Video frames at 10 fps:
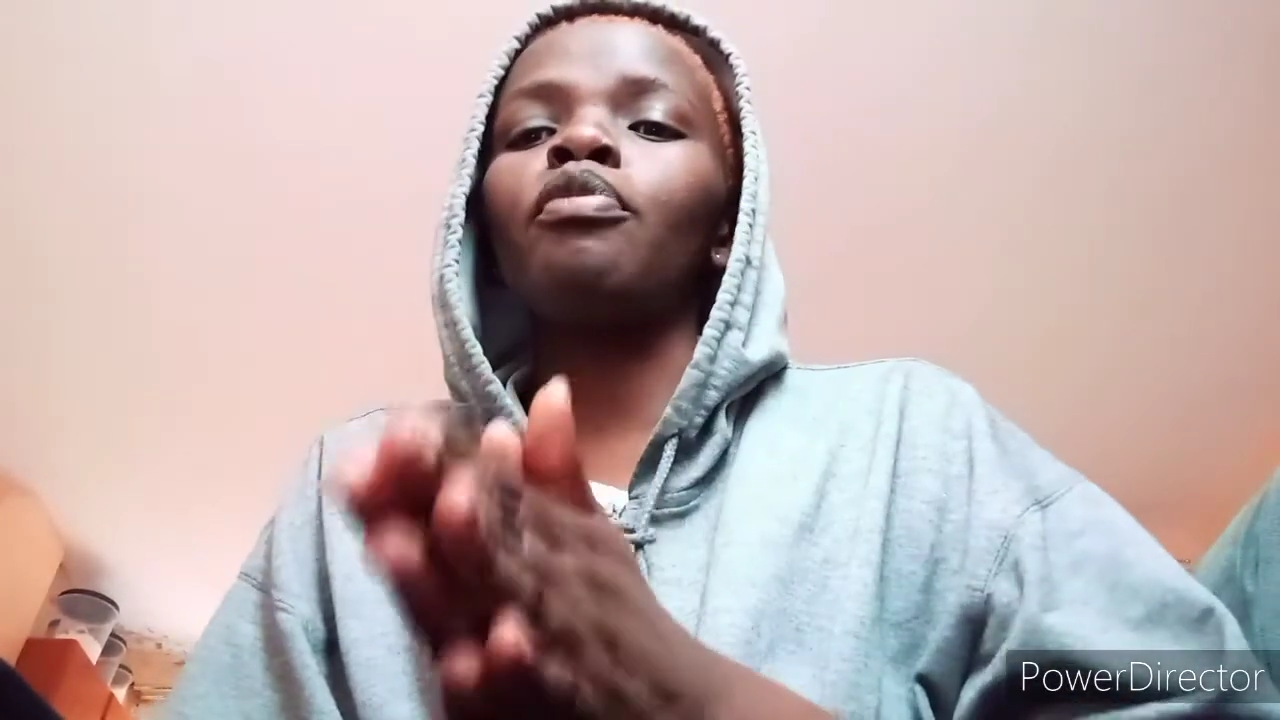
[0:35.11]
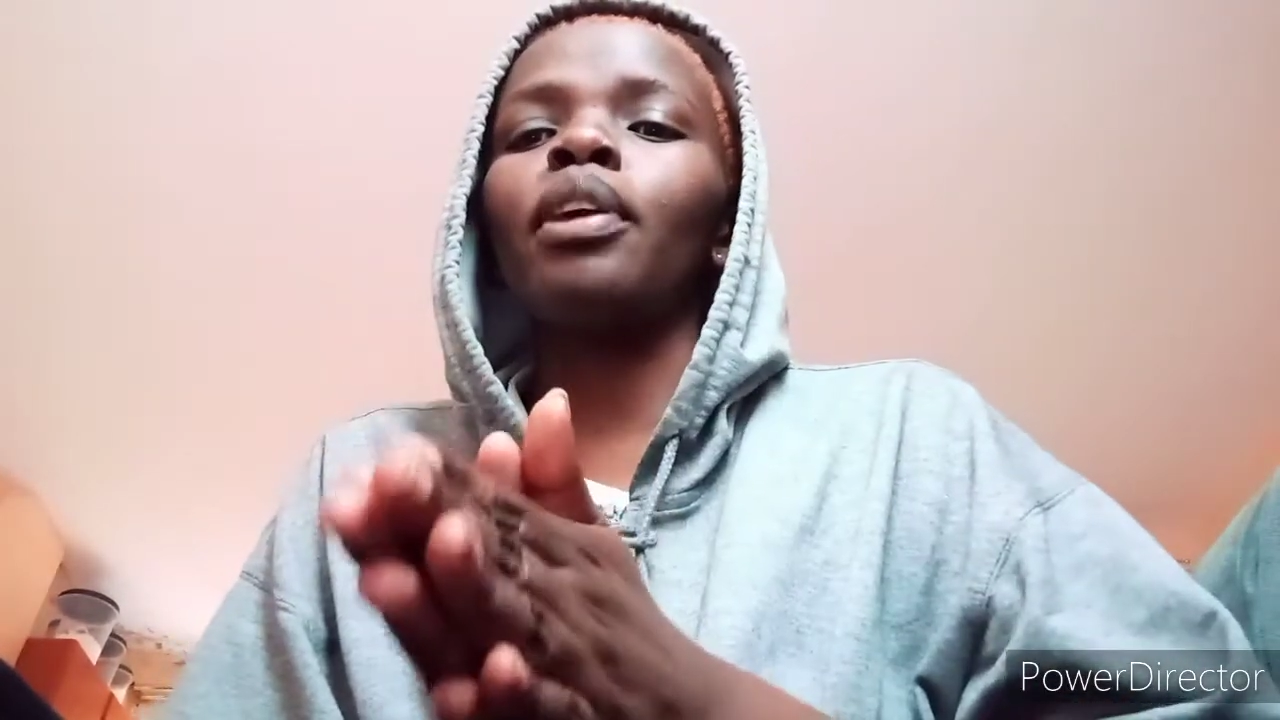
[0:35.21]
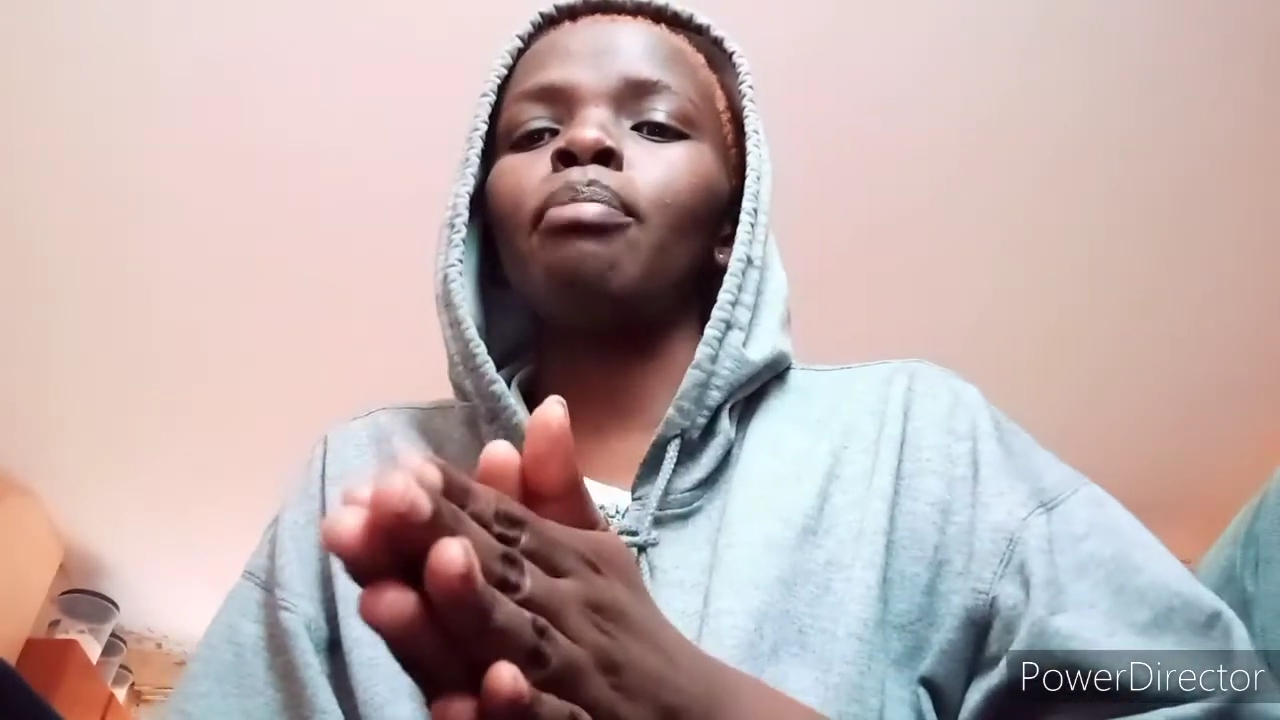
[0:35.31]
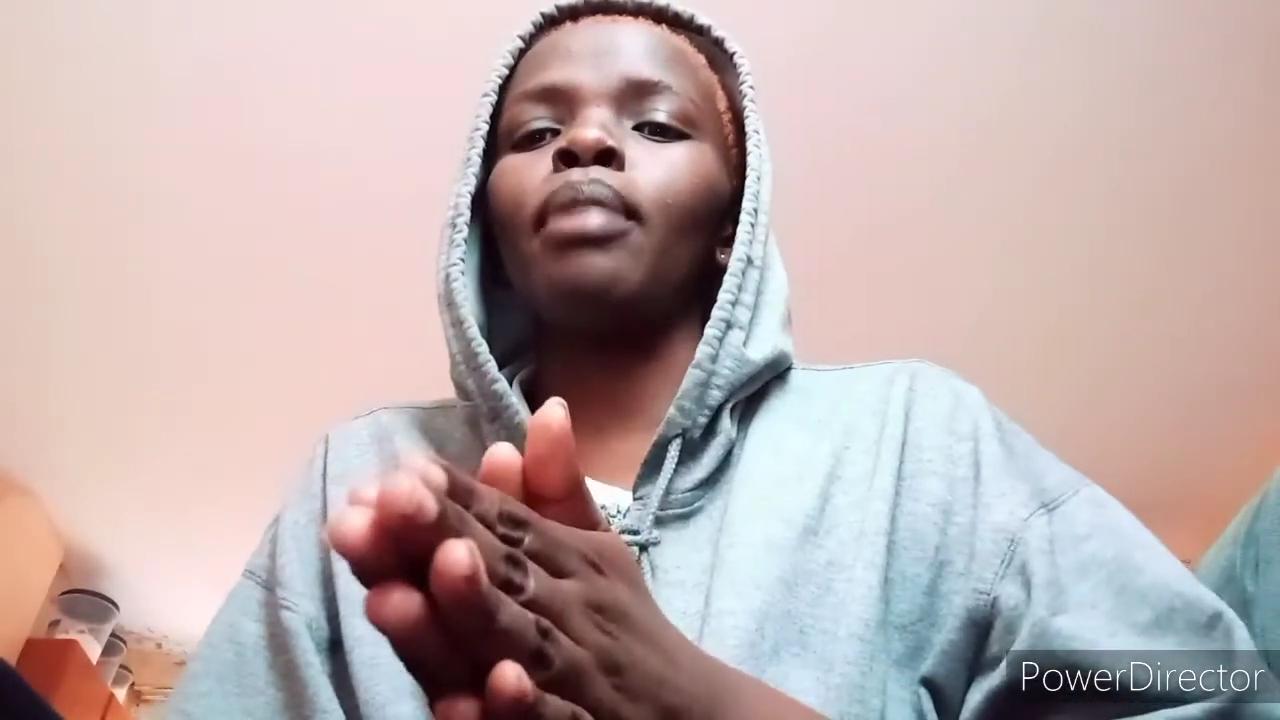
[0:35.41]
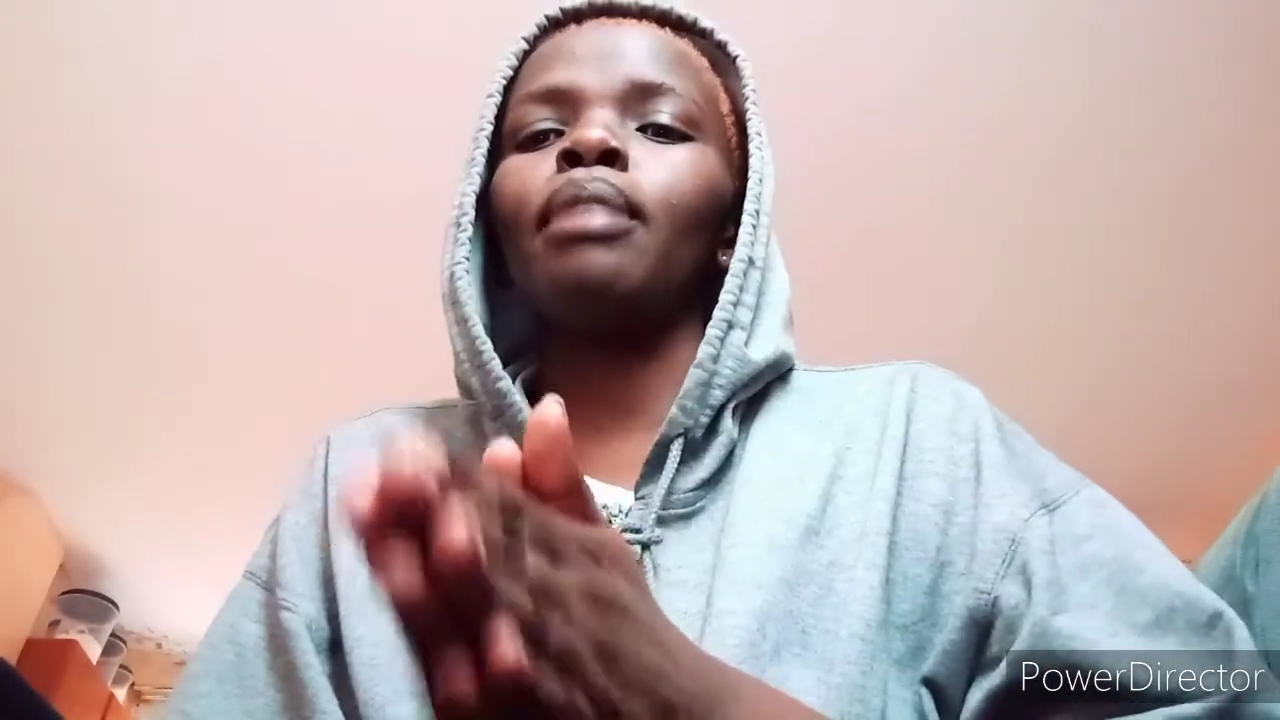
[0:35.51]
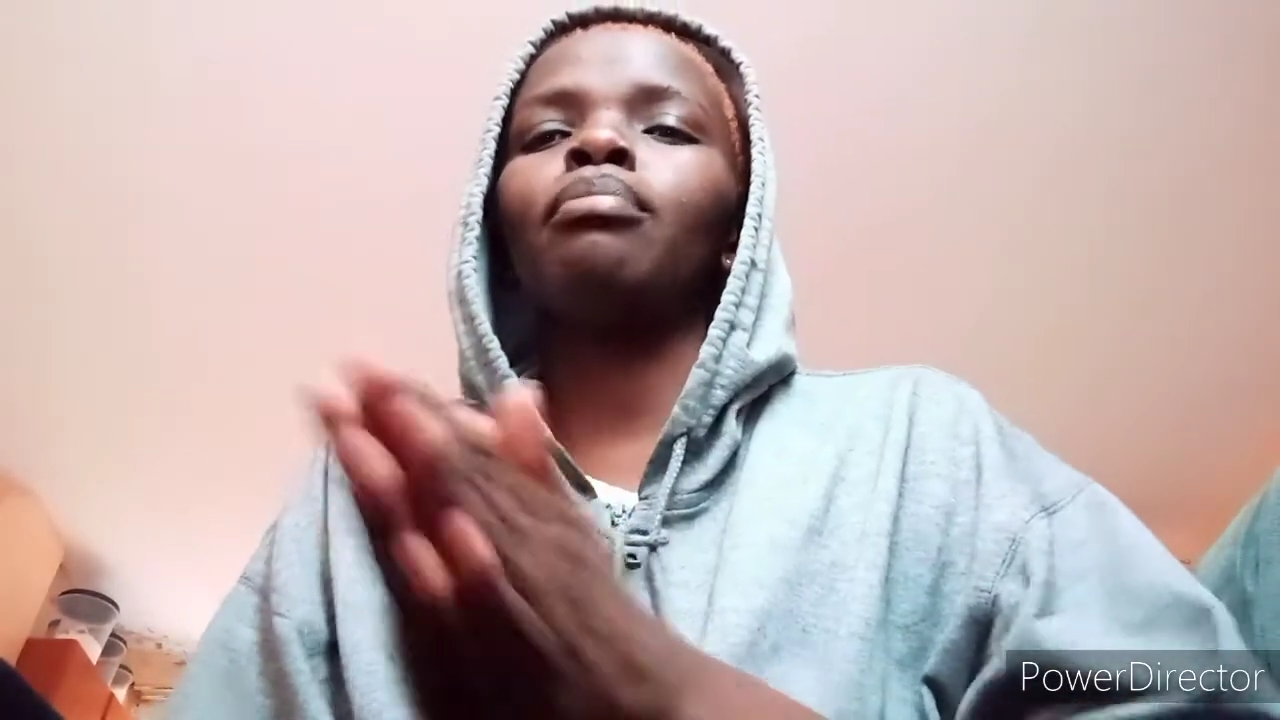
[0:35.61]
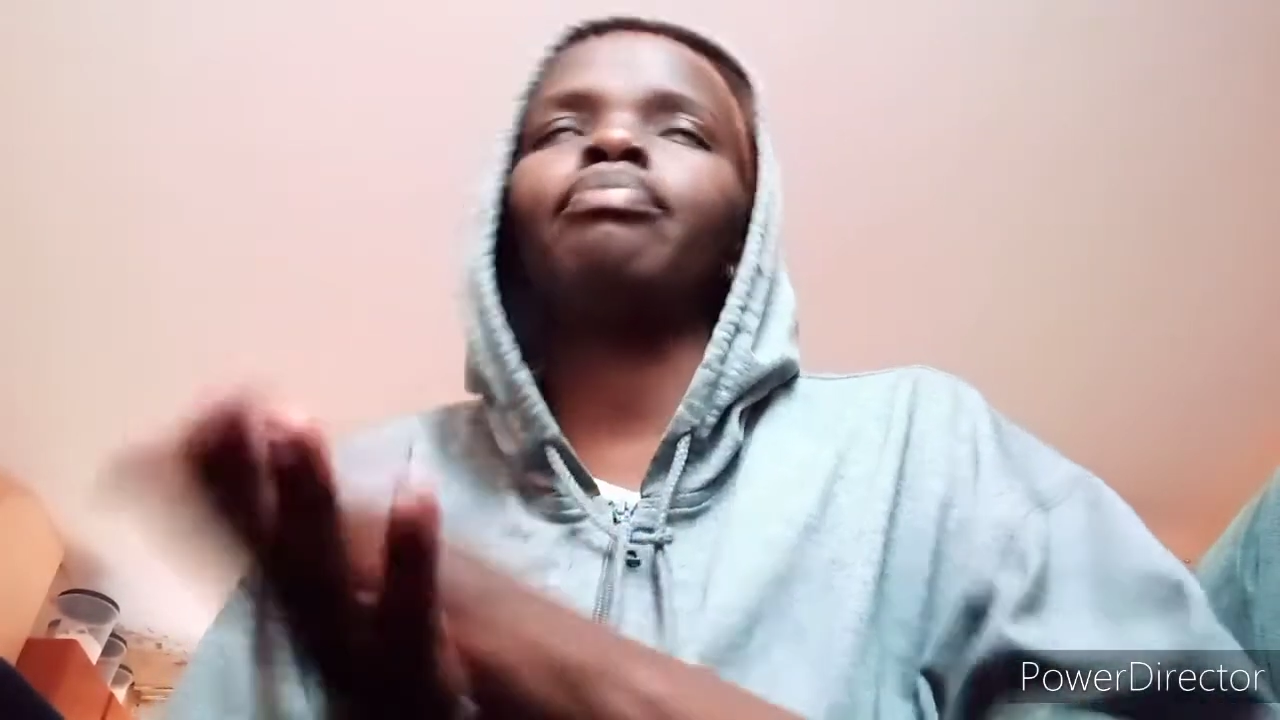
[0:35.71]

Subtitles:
fiber.